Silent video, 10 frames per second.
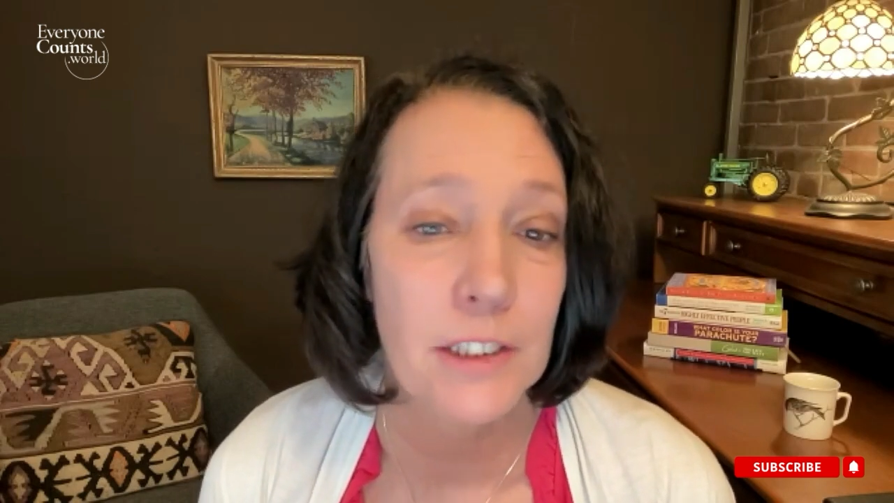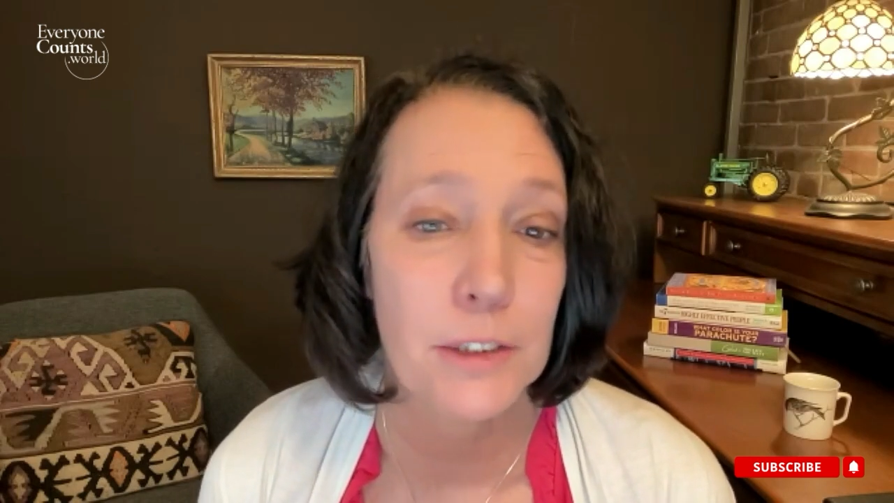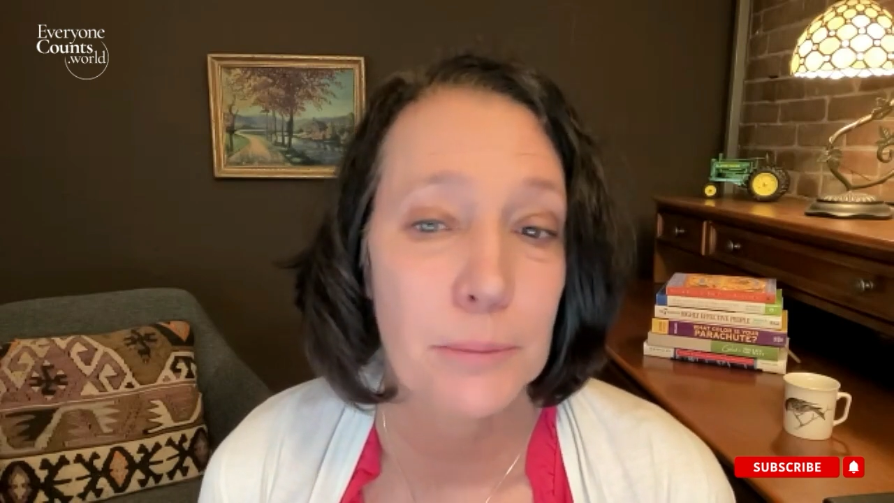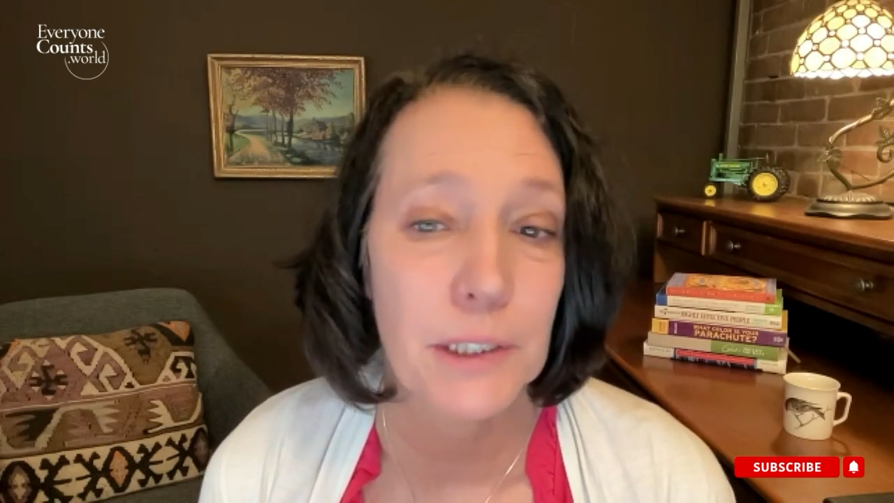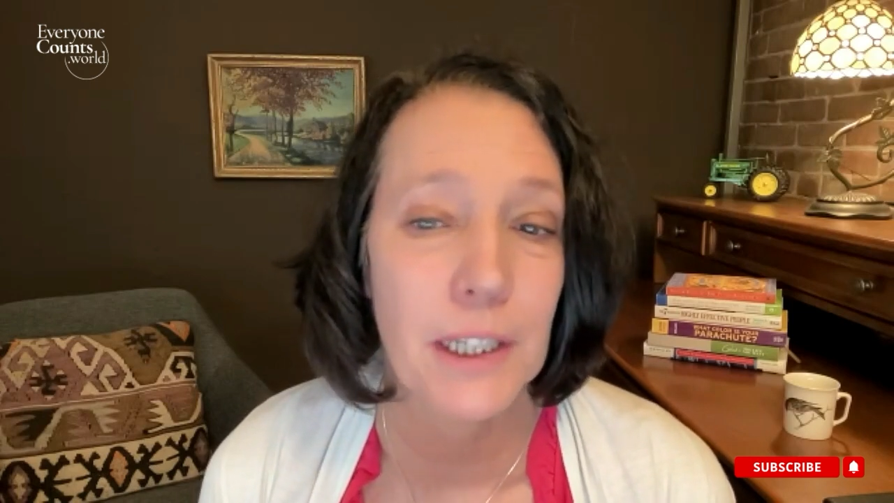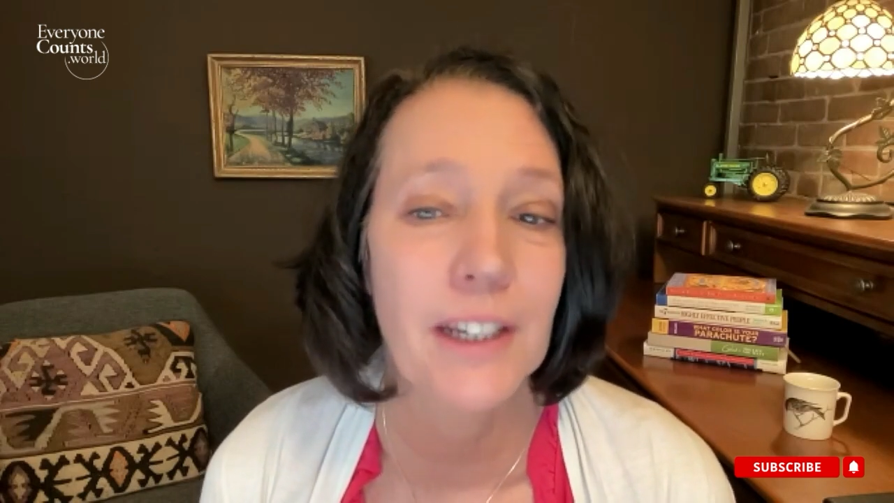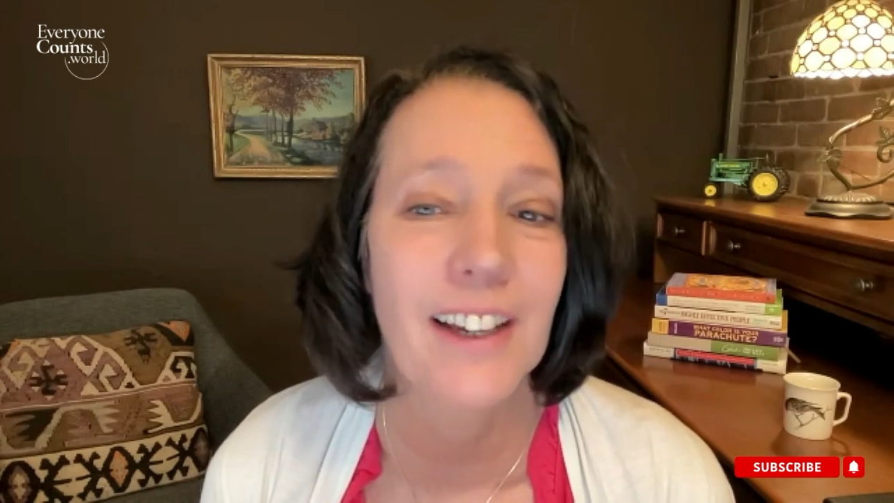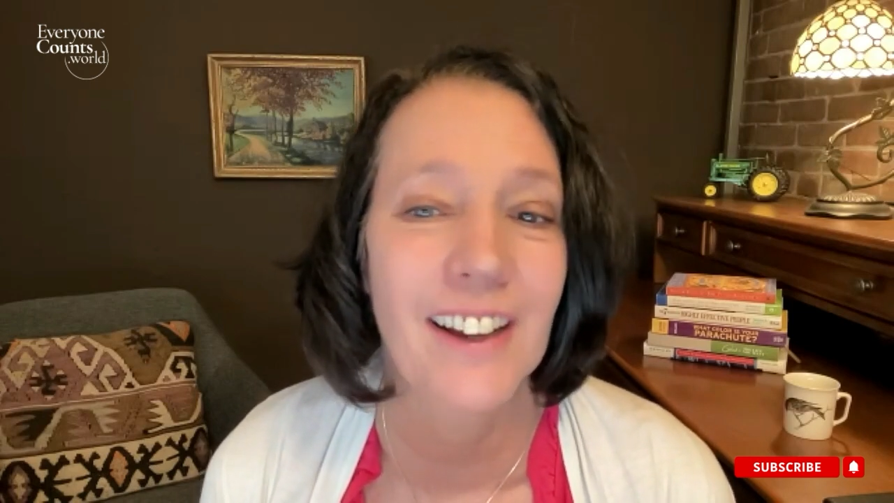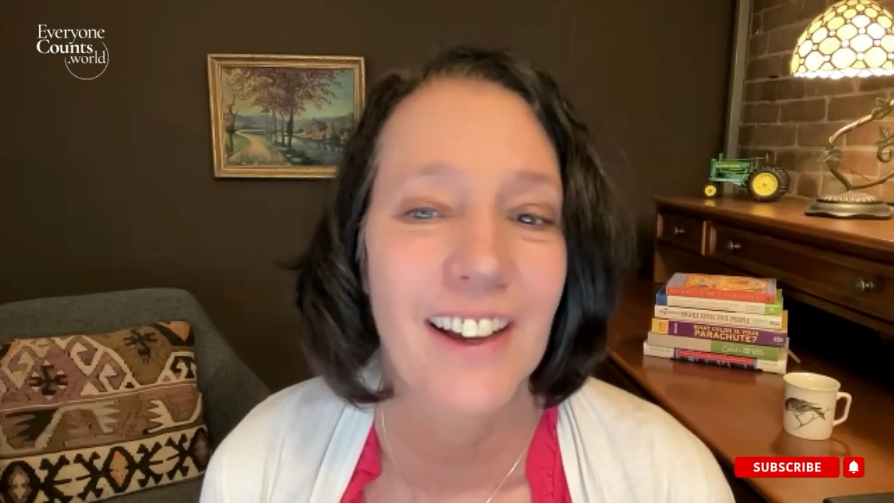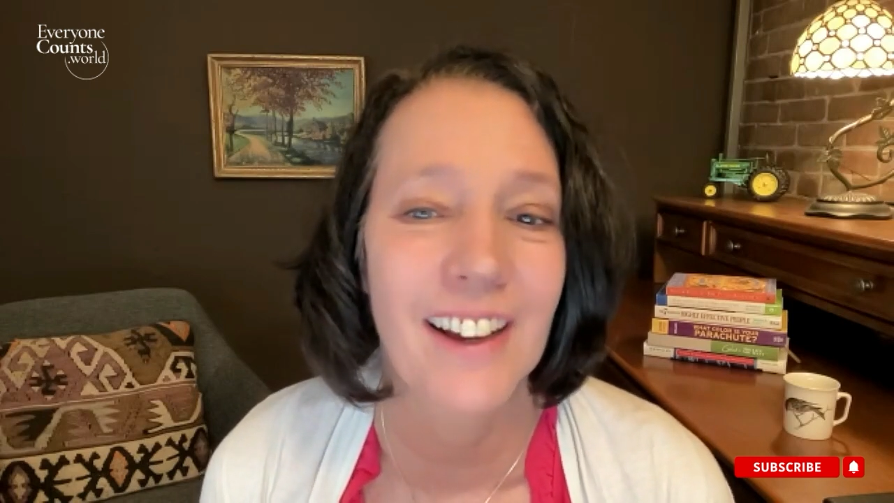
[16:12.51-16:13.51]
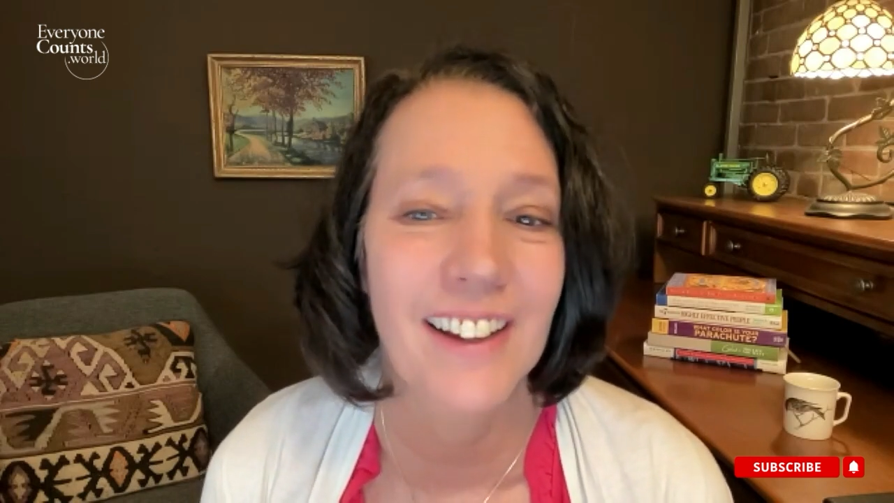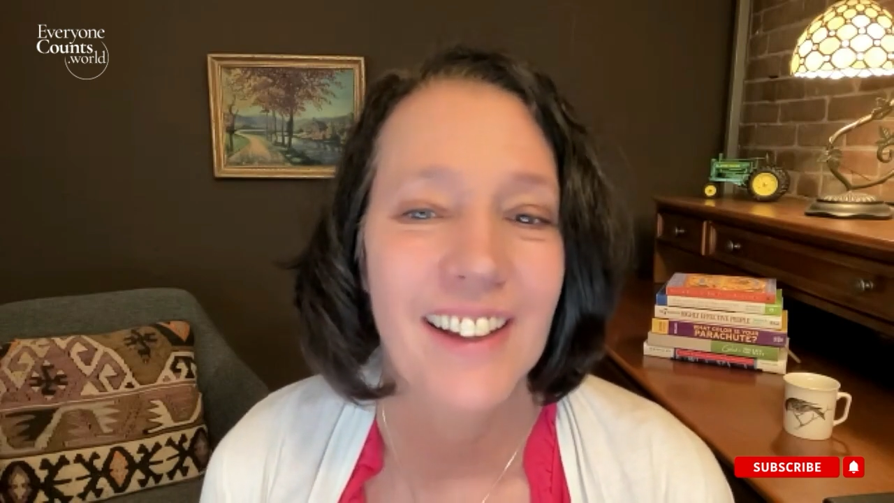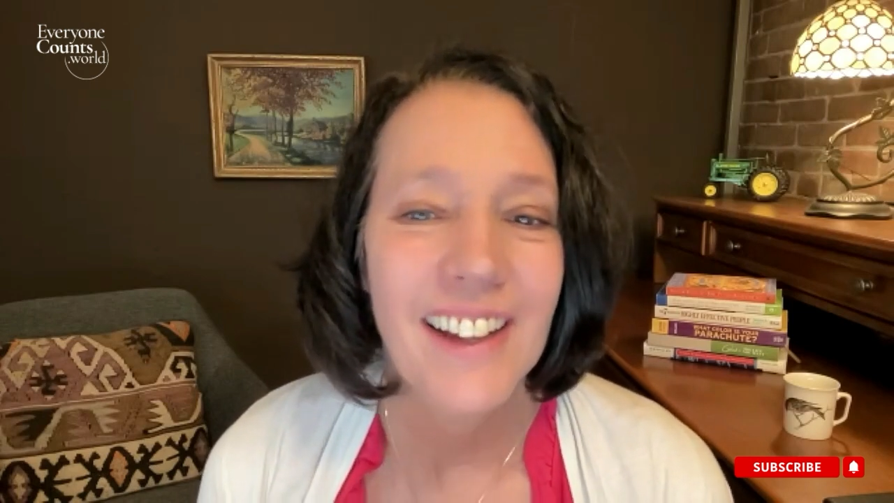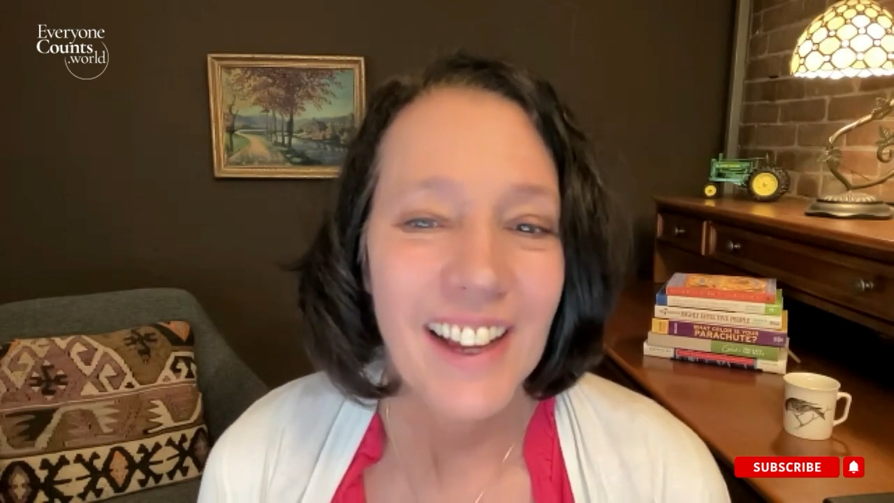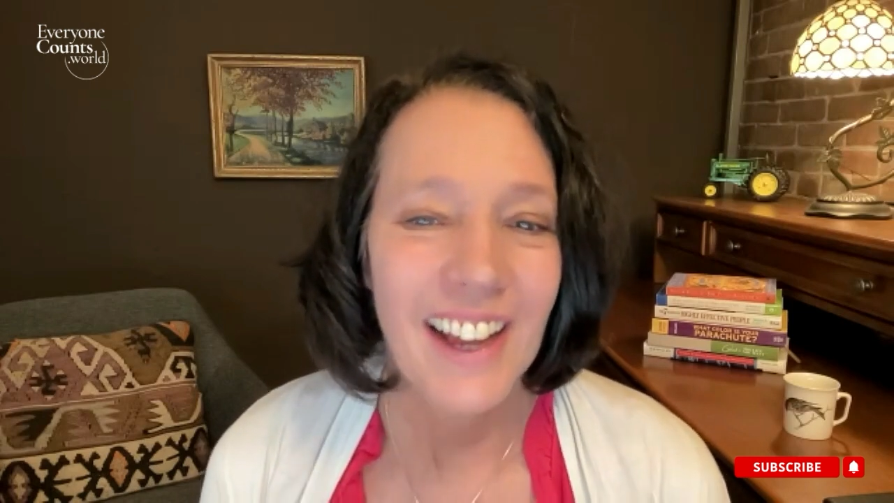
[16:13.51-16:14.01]
to be
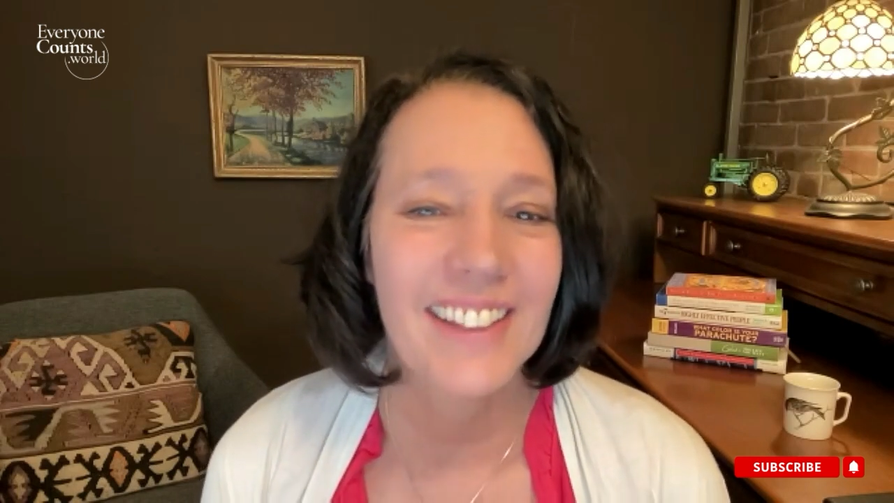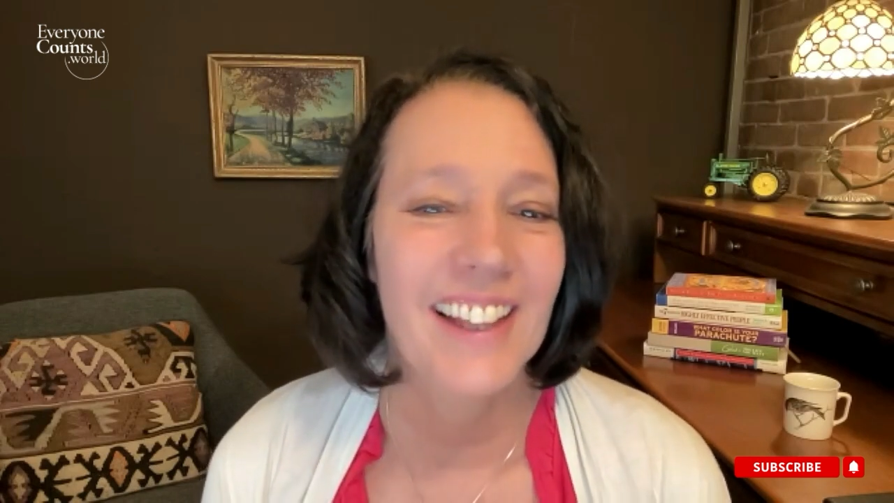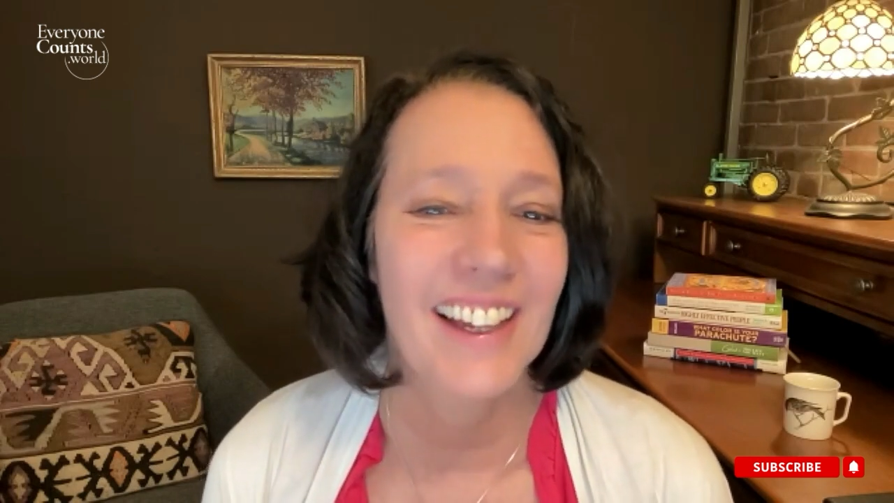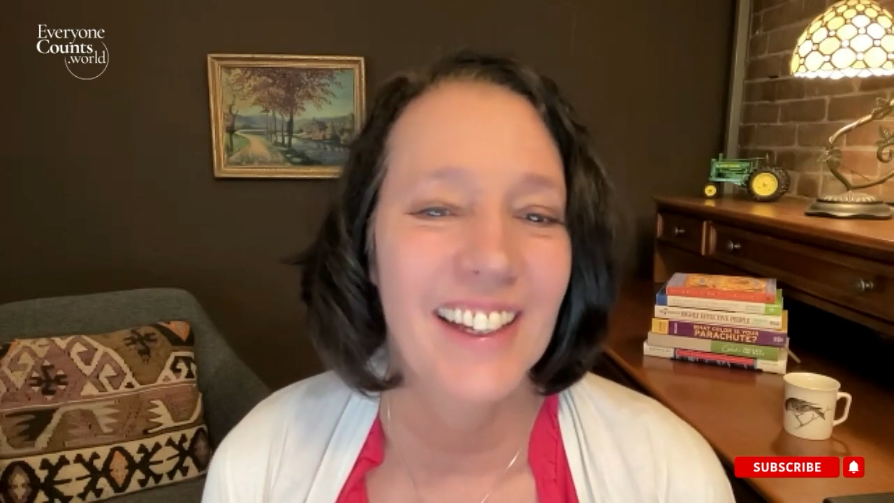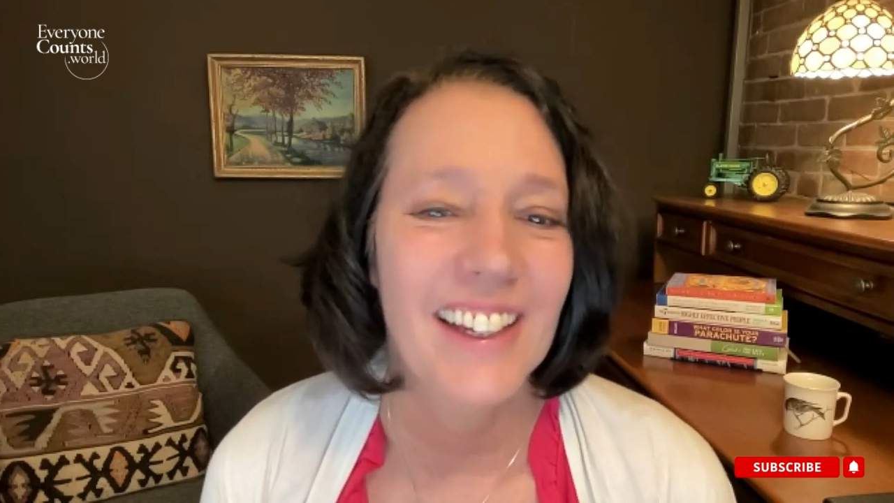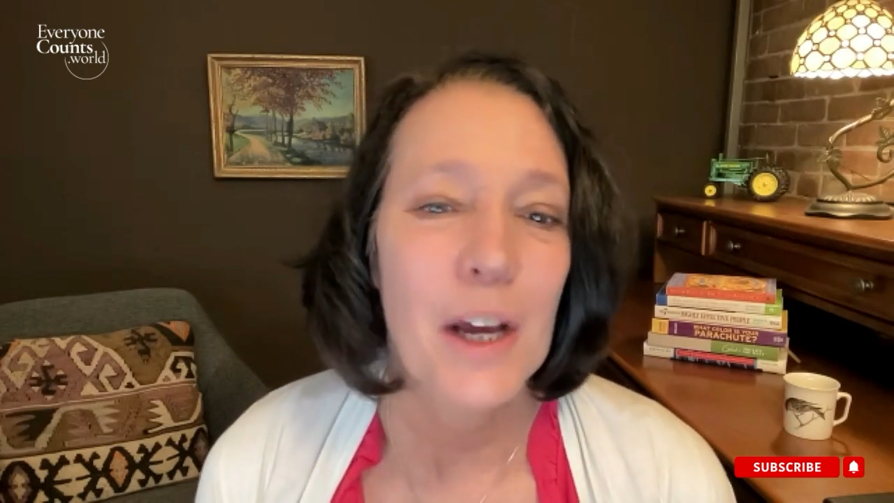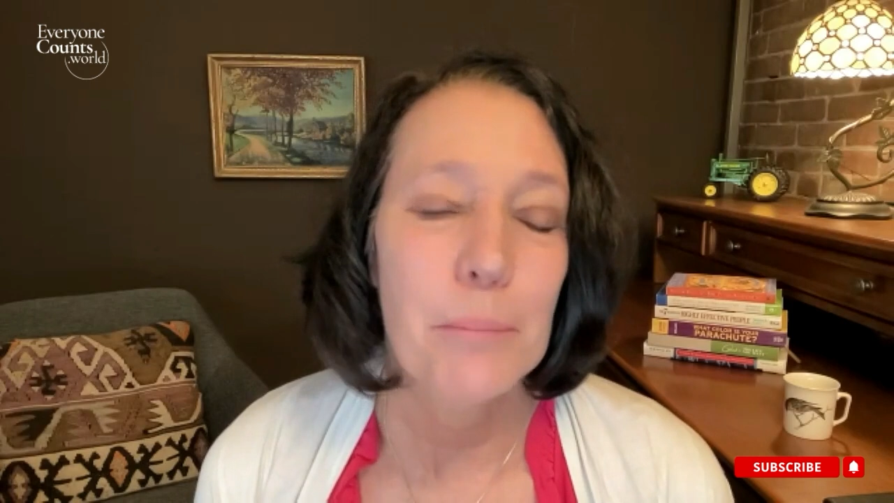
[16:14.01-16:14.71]
at that.